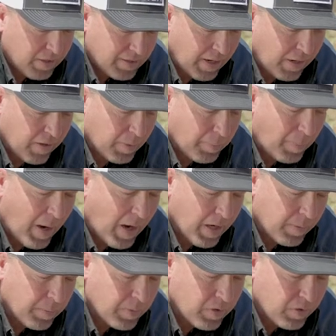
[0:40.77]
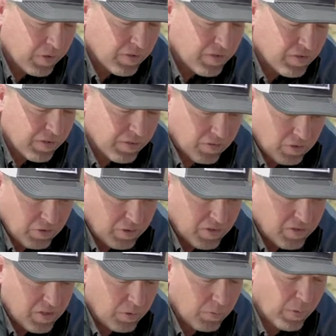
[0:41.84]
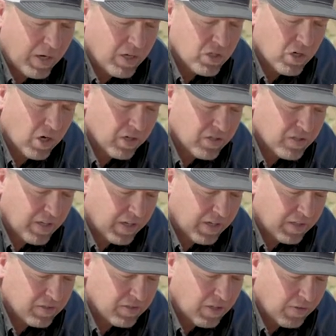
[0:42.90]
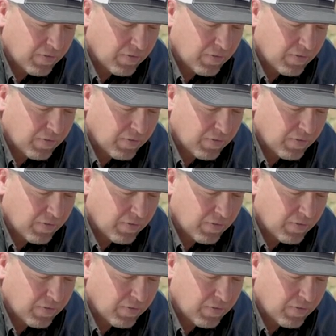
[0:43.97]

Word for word: Down on the bottom, you can, you can see range card settings.